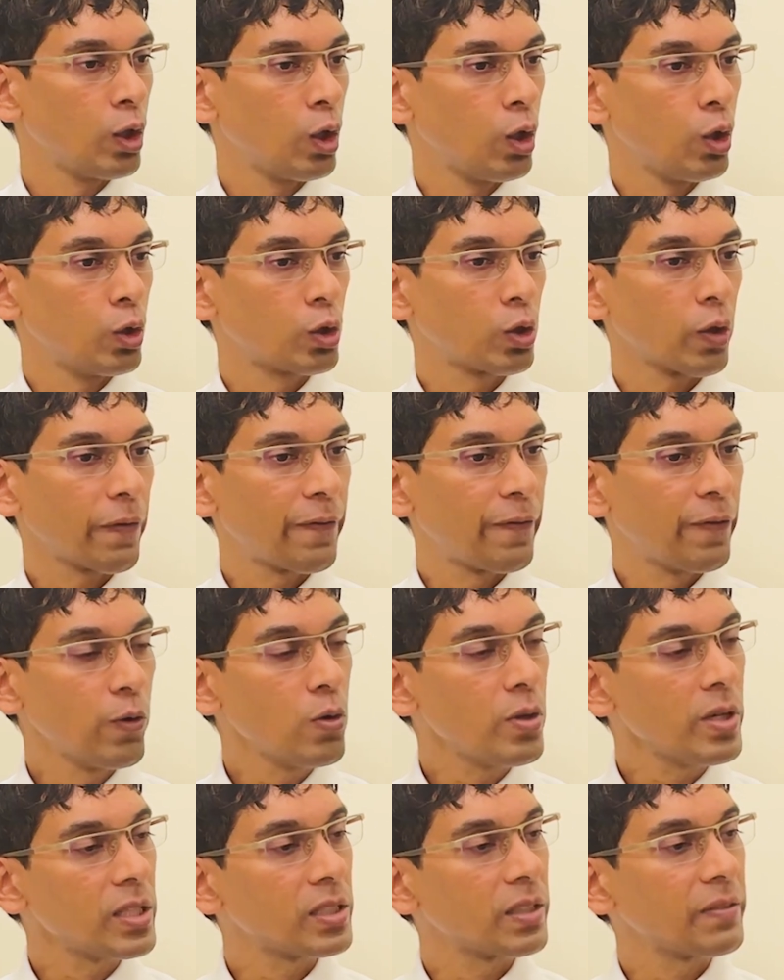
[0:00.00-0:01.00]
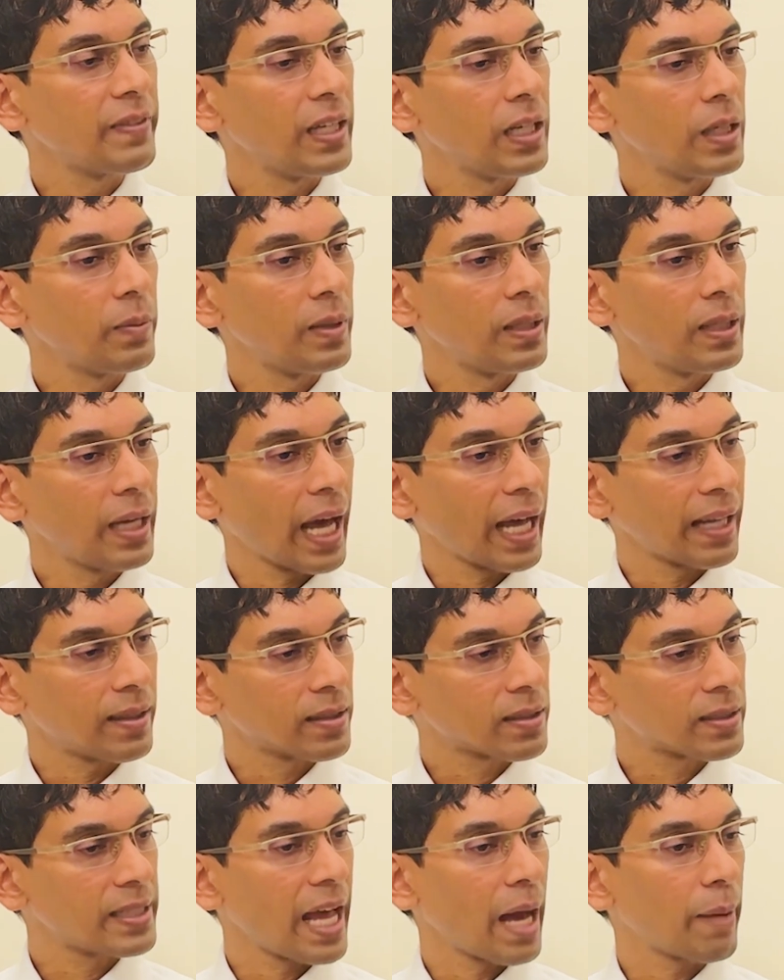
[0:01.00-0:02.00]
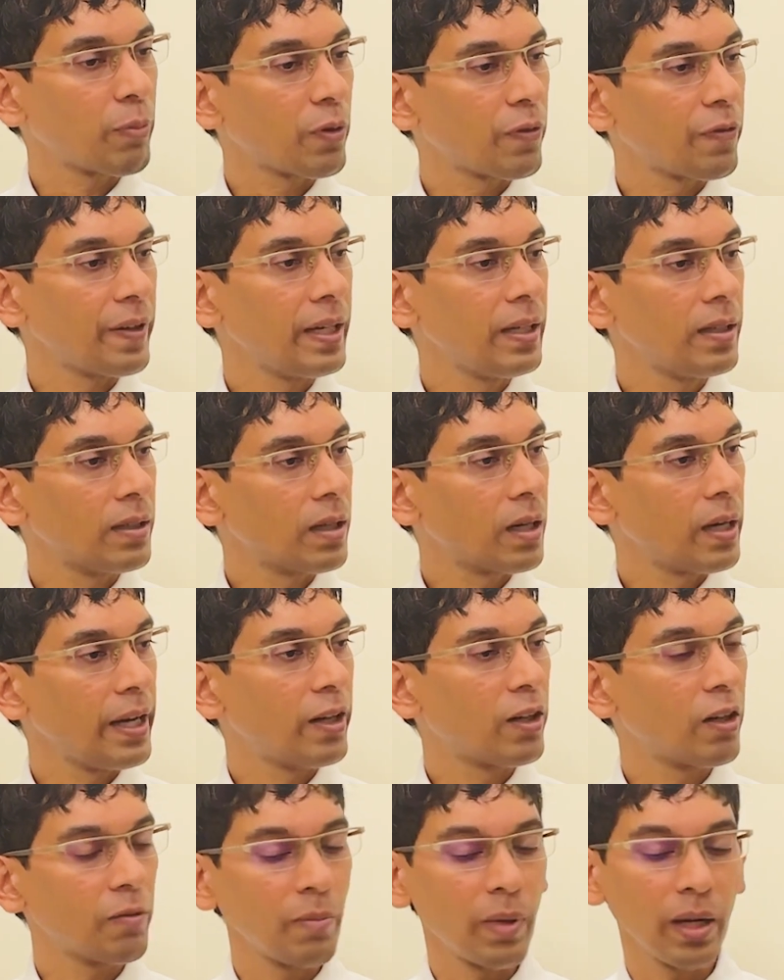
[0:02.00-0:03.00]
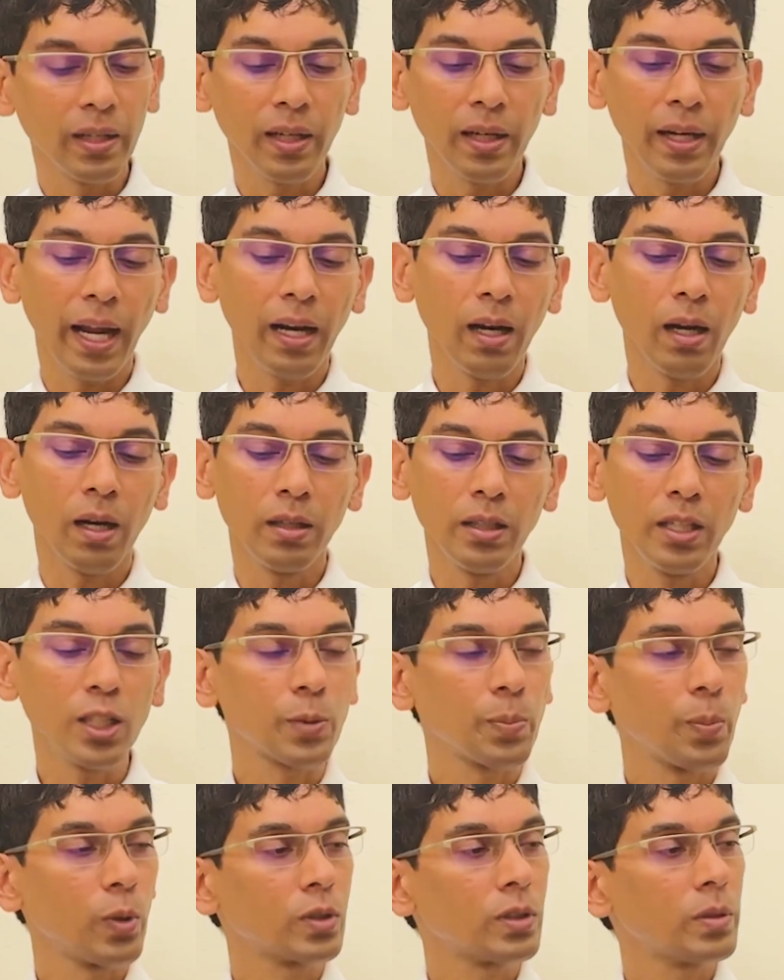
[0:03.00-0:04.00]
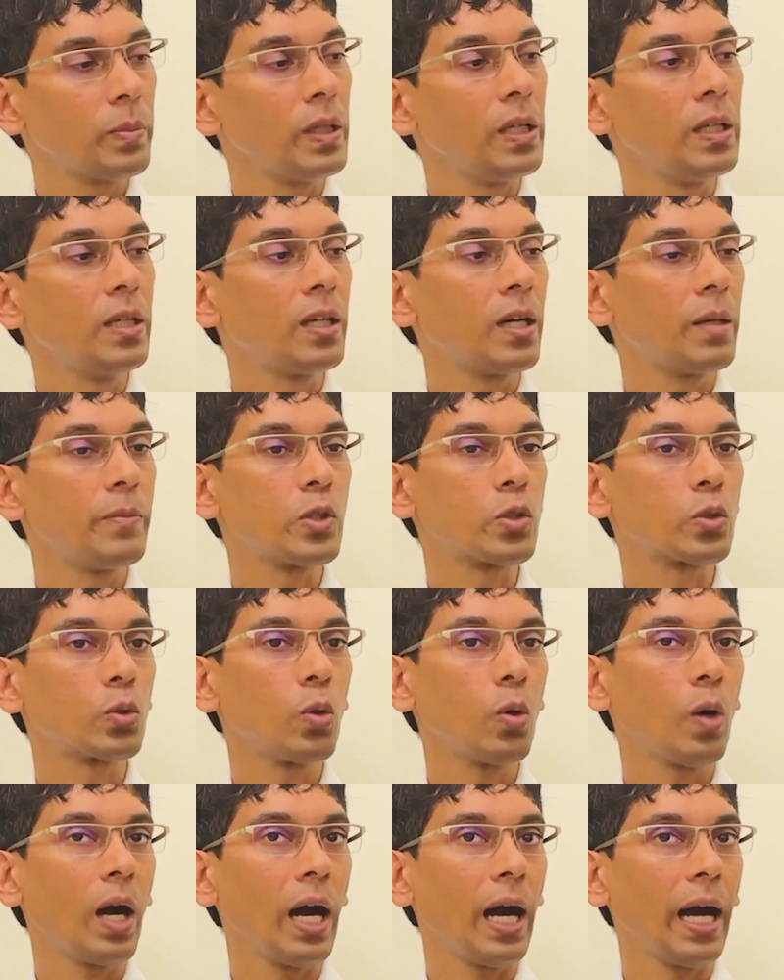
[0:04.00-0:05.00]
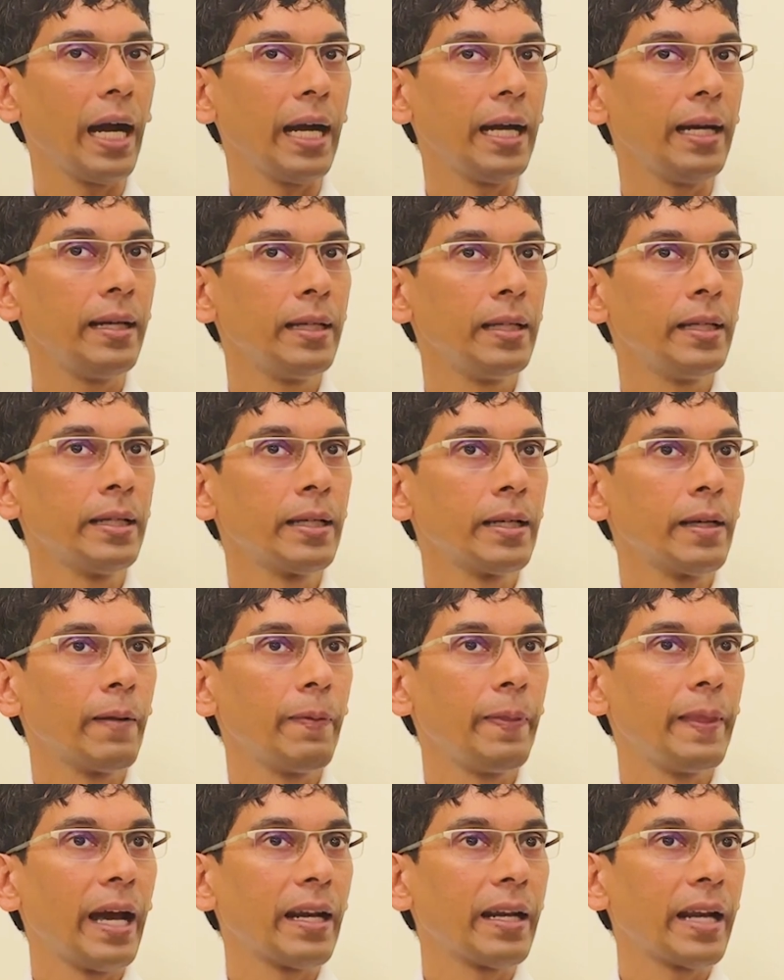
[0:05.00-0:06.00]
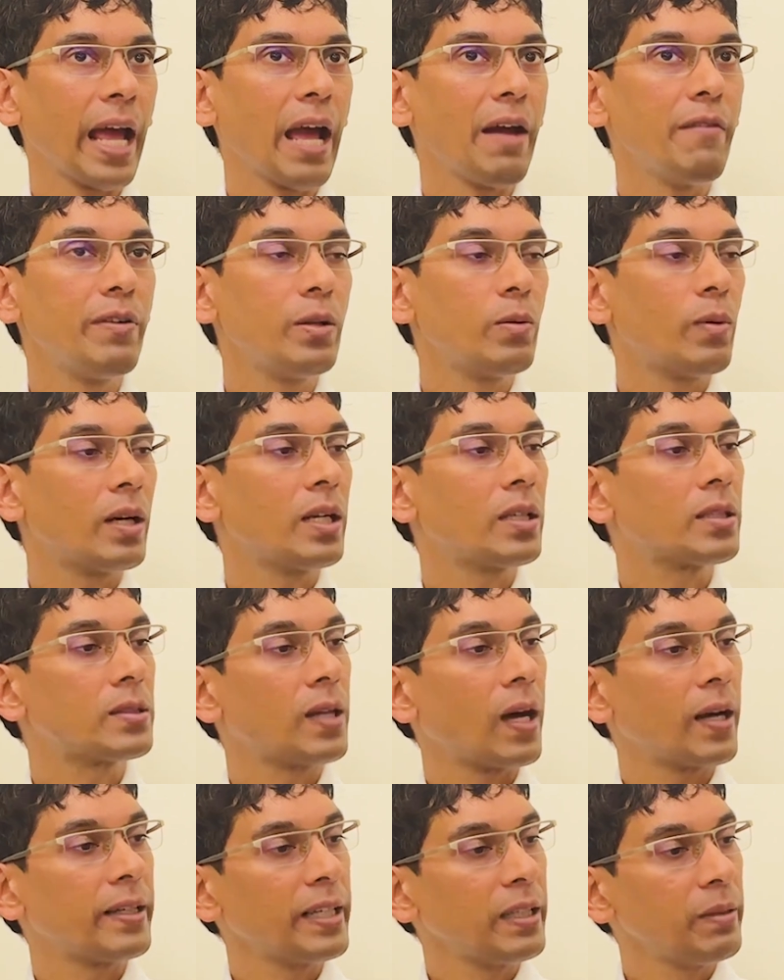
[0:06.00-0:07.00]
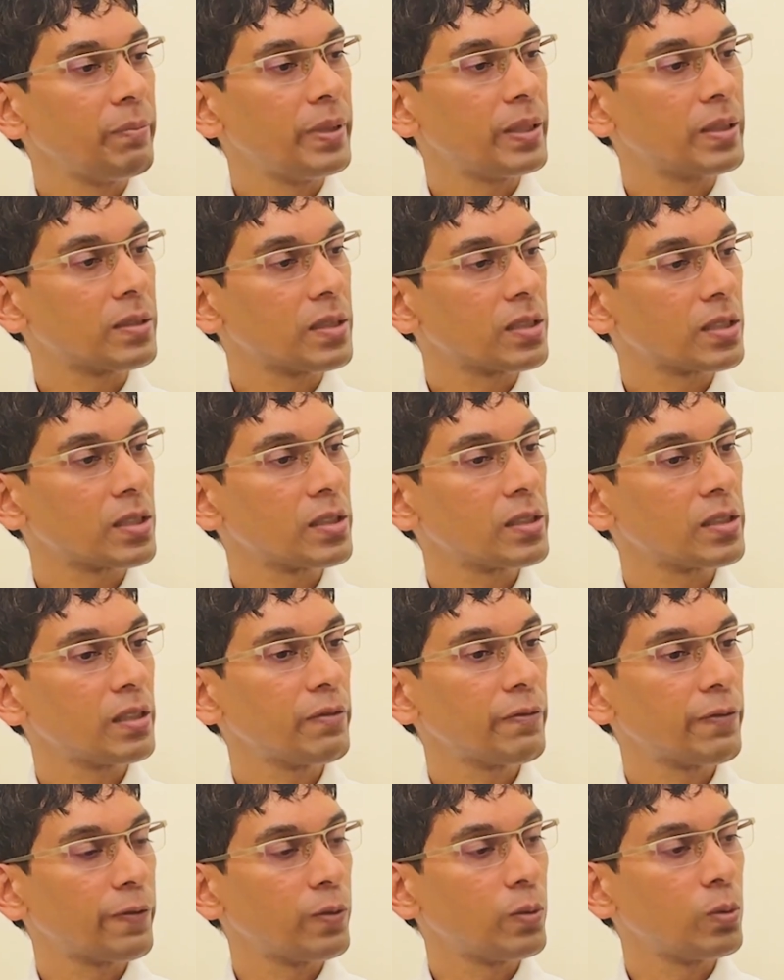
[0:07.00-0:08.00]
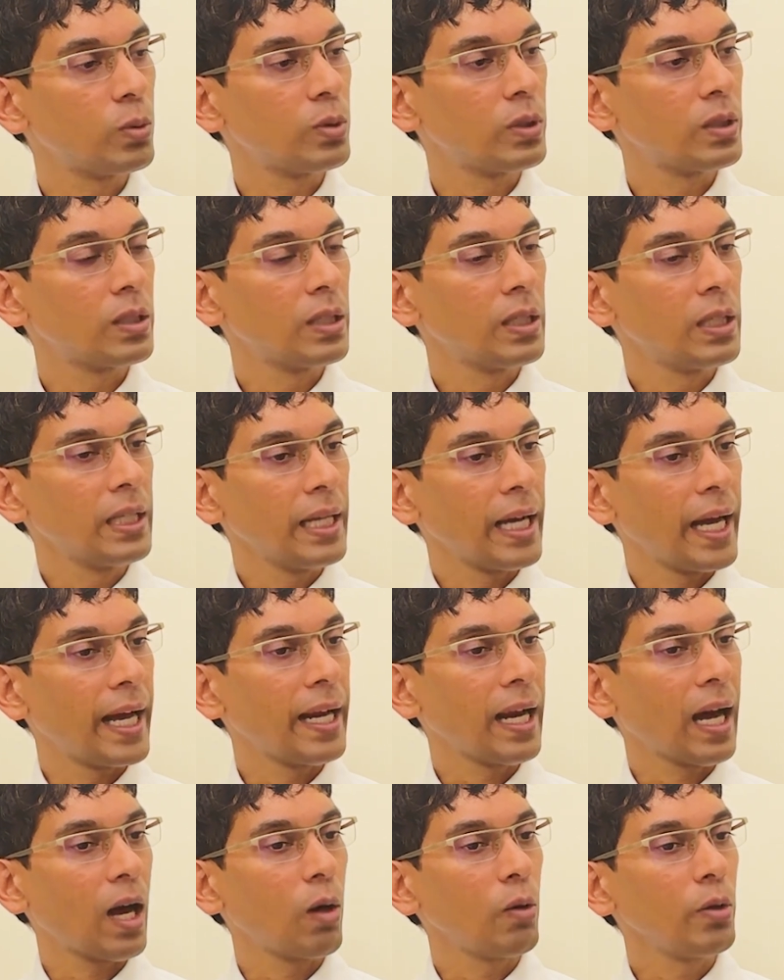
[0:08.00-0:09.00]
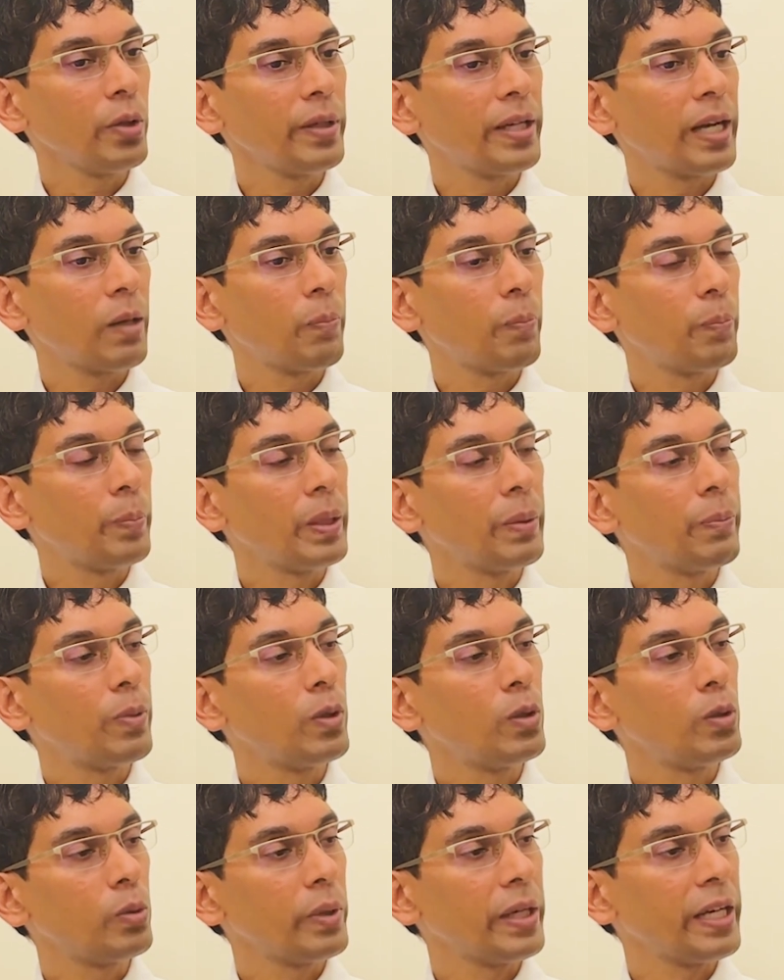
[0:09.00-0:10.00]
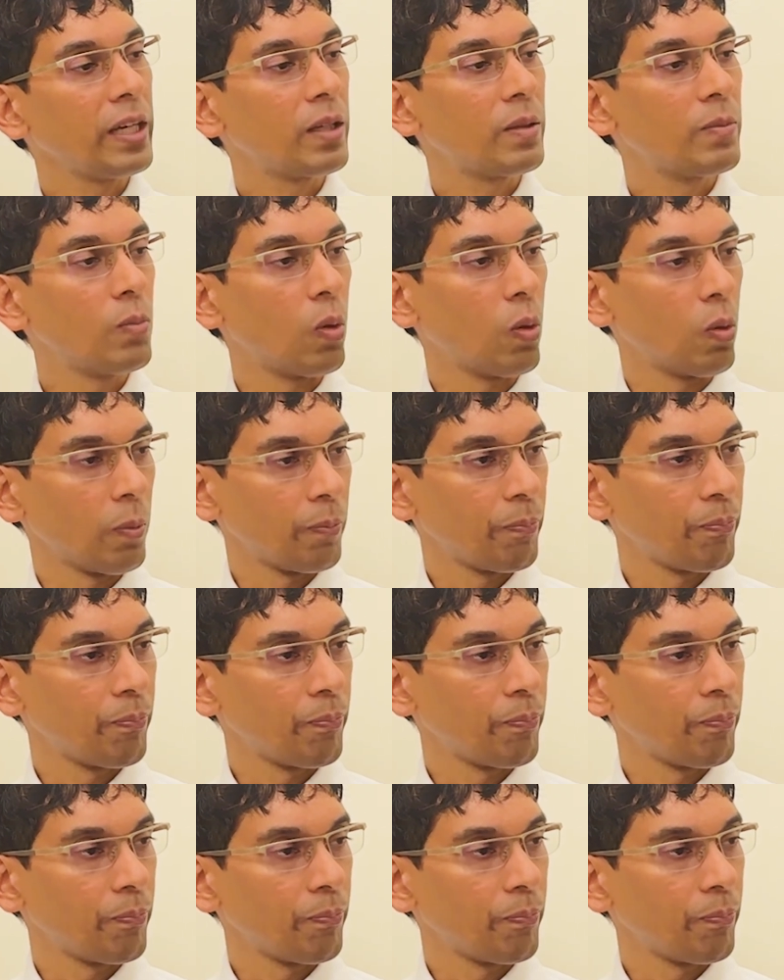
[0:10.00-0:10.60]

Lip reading: So food is available at a snap of finger, click of button, and disposable income is so high that everyone is starting businesses in food. And how do you get people to eat more?